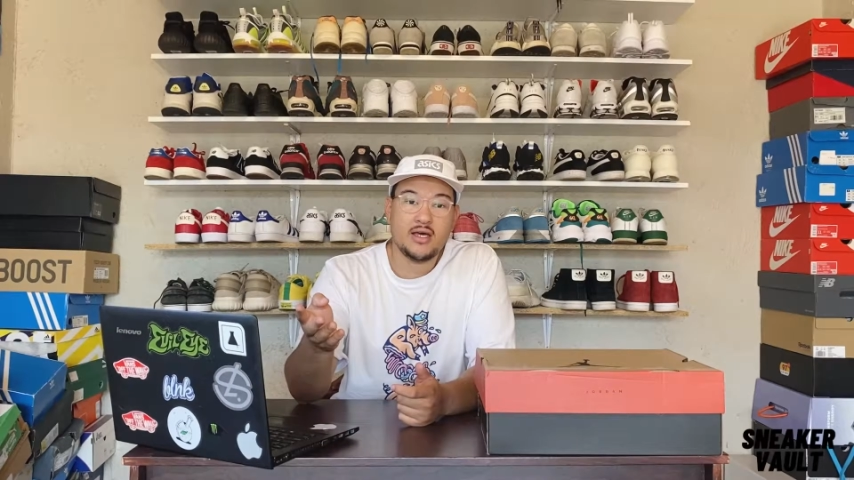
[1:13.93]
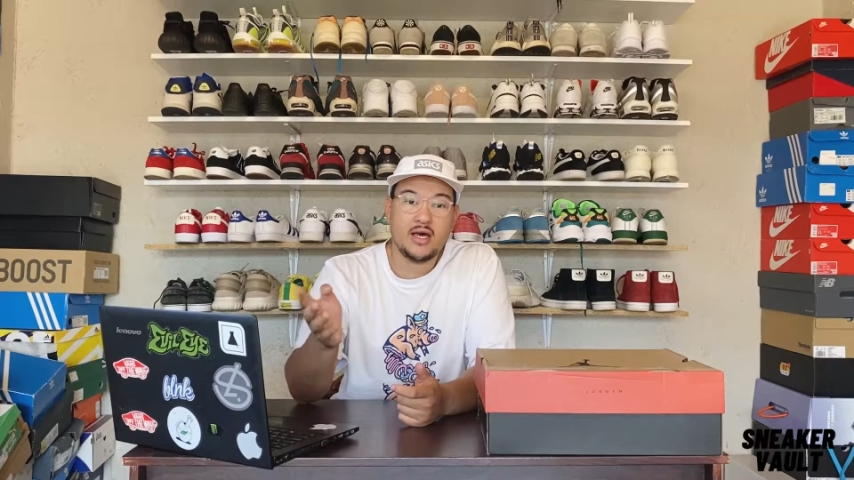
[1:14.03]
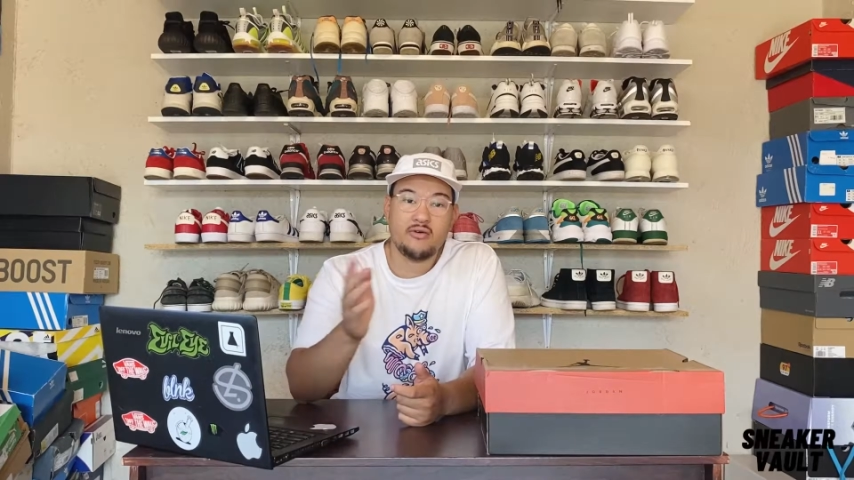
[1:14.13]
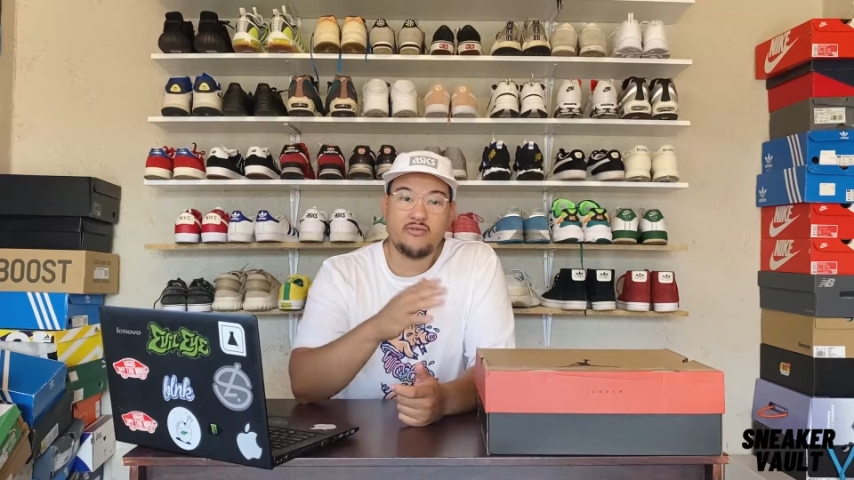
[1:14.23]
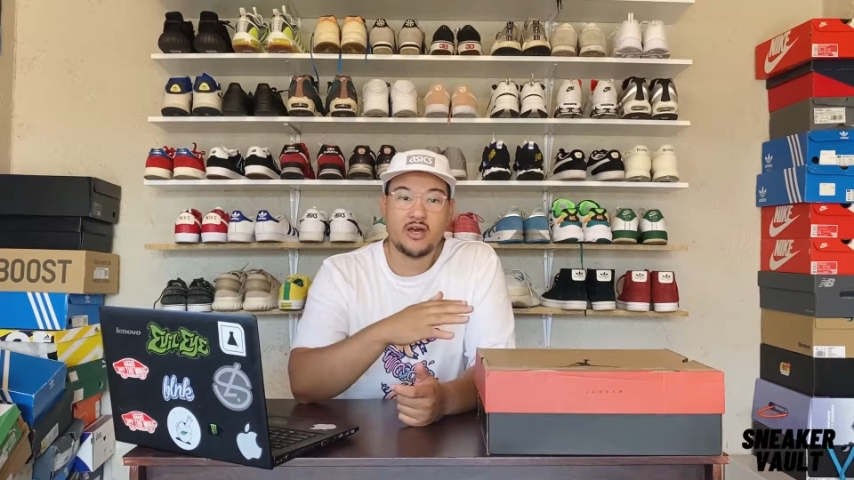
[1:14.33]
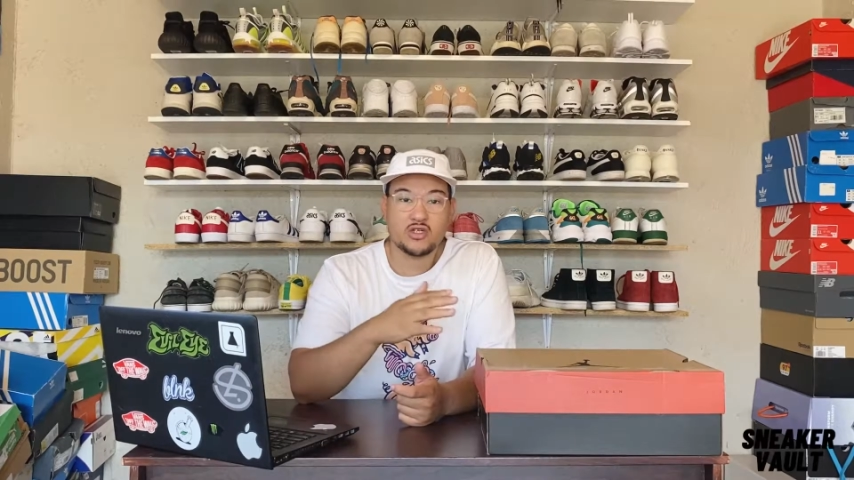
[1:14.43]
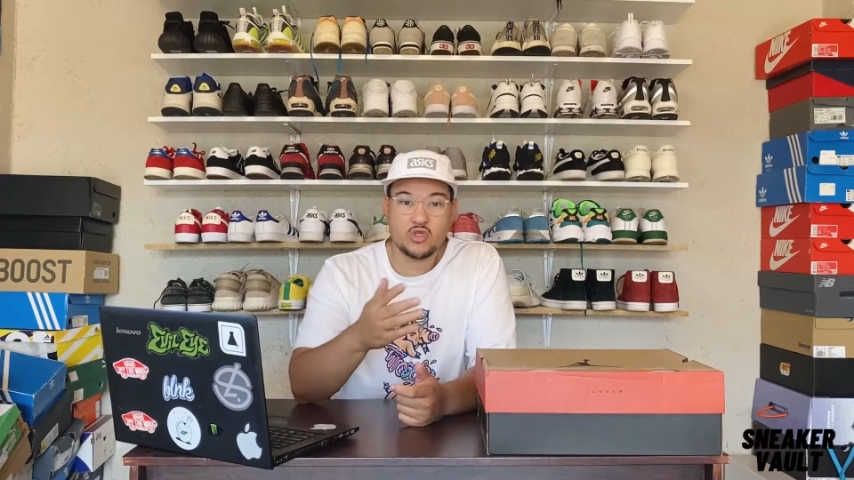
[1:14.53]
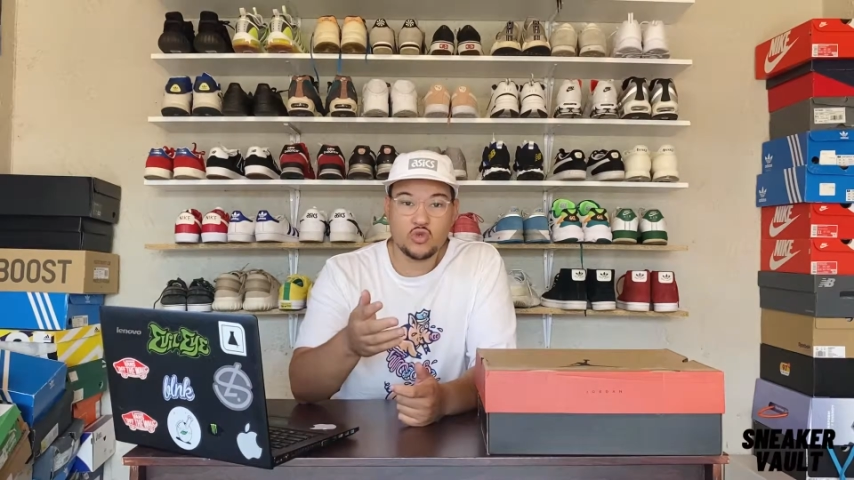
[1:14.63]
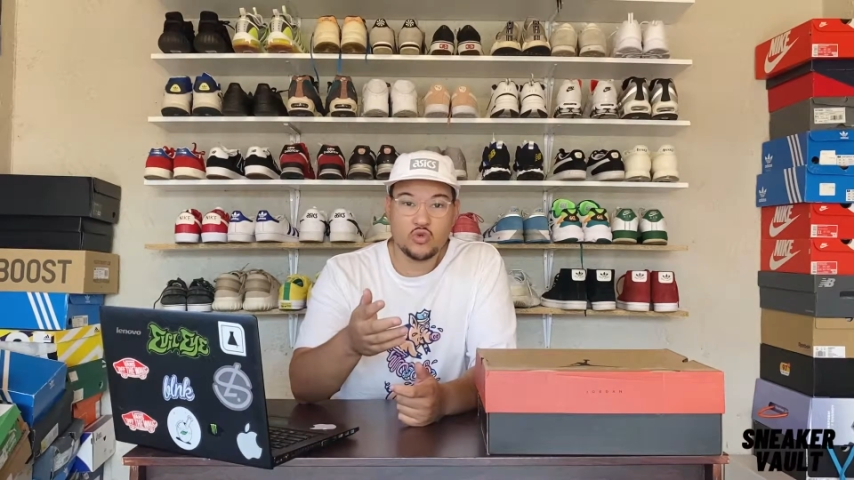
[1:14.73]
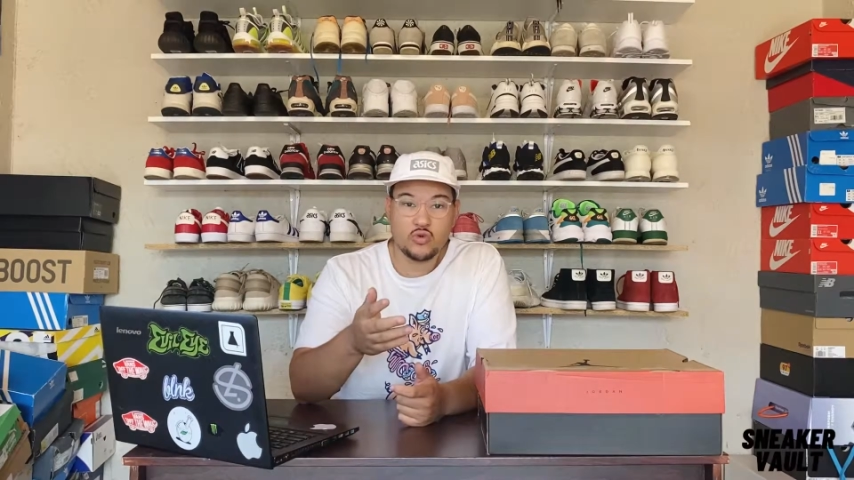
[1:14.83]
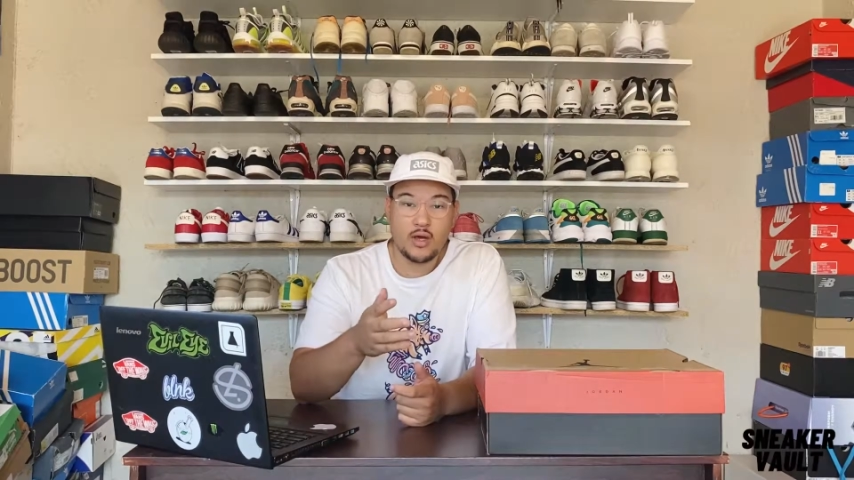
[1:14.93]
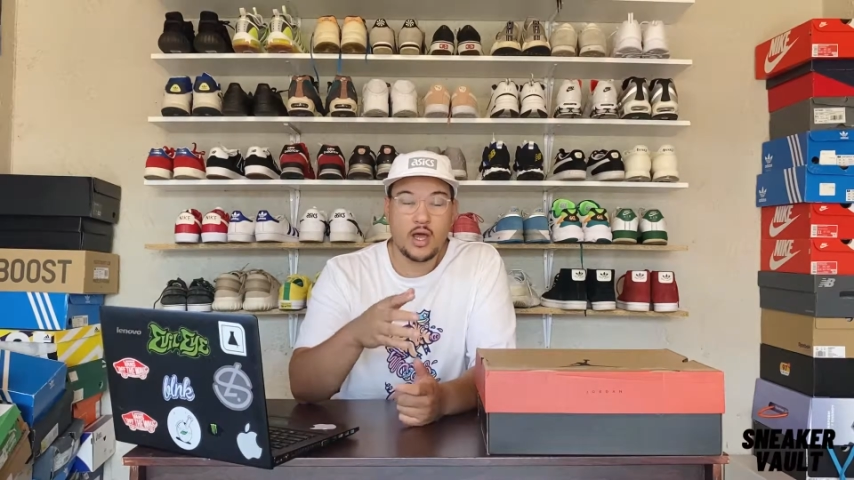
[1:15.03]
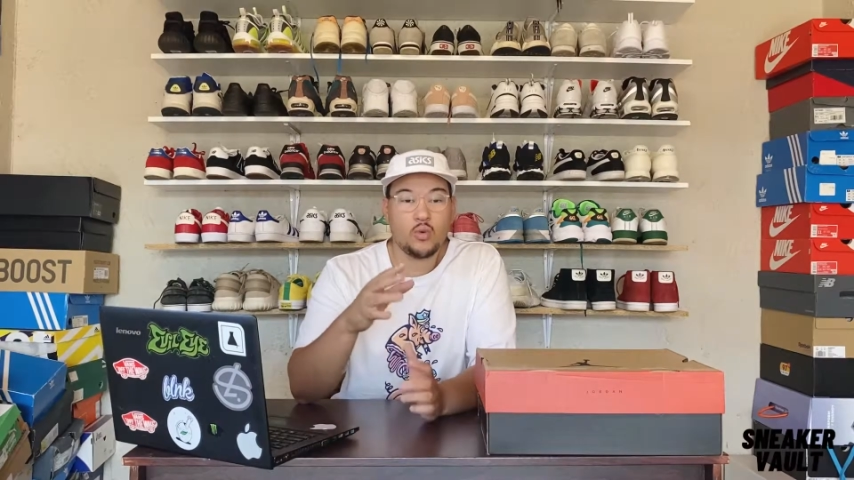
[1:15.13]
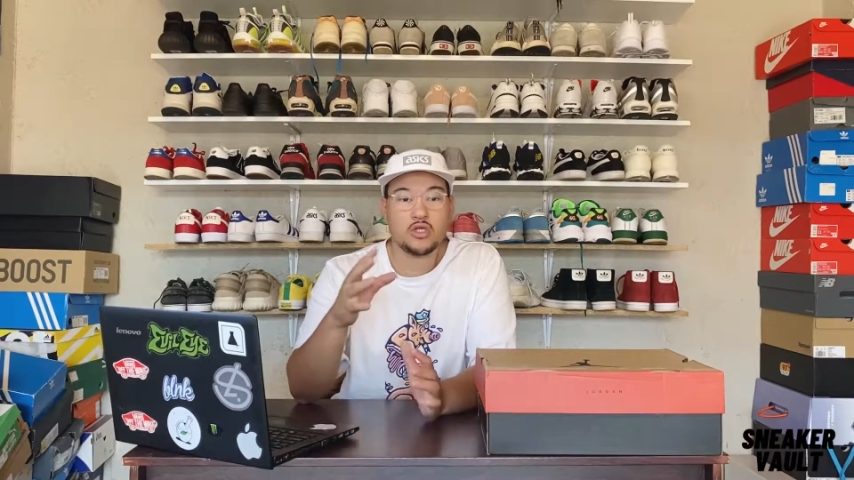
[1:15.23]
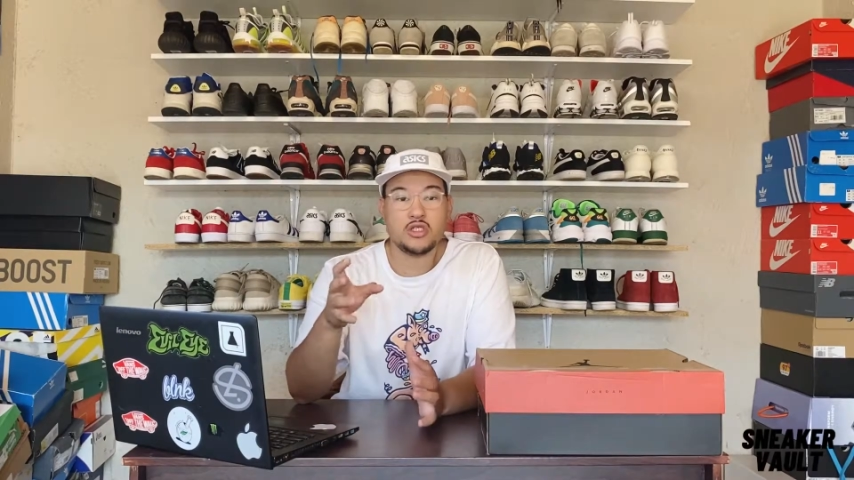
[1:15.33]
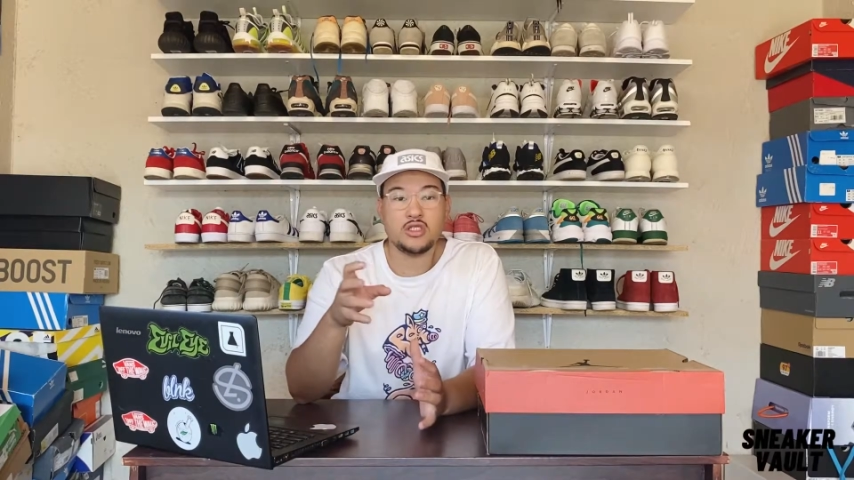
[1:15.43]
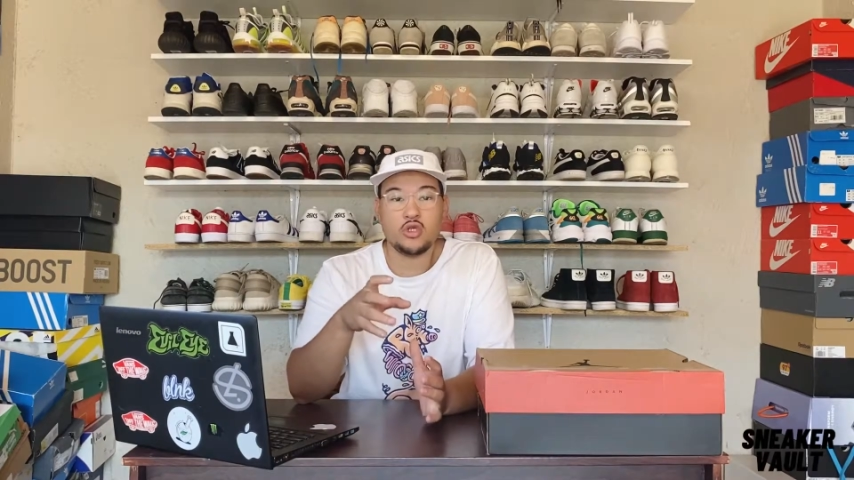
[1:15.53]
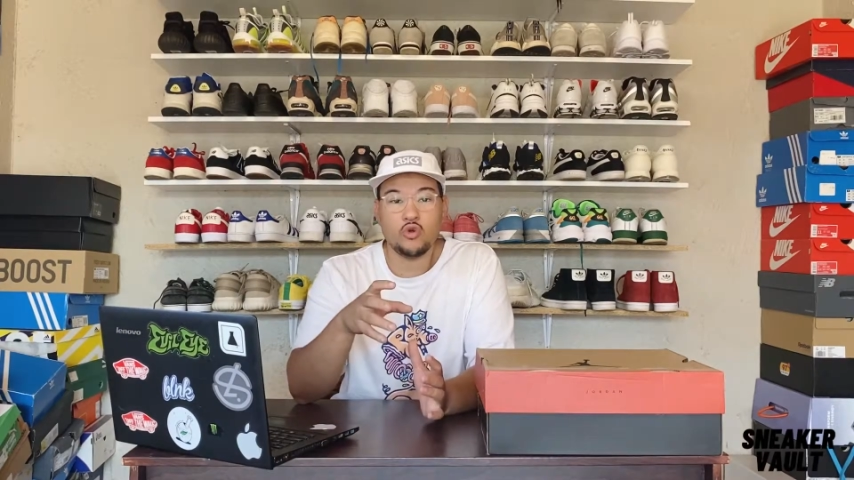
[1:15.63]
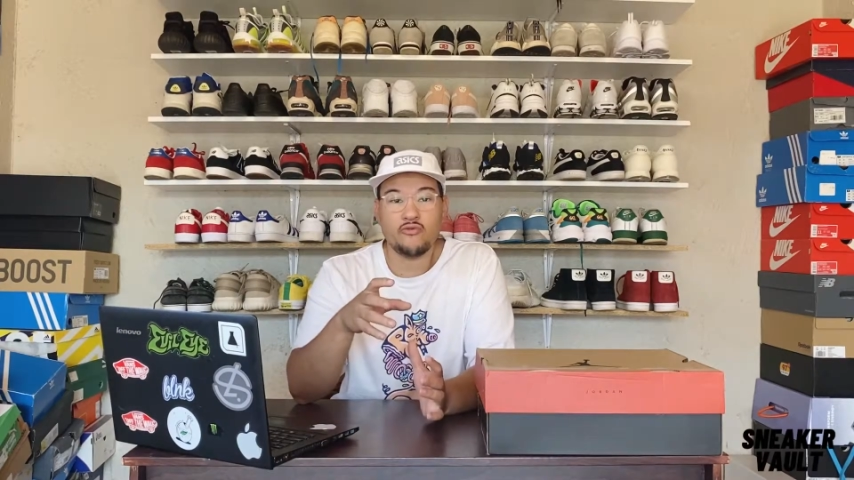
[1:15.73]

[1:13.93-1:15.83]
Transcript: a fake shoe and what you need to look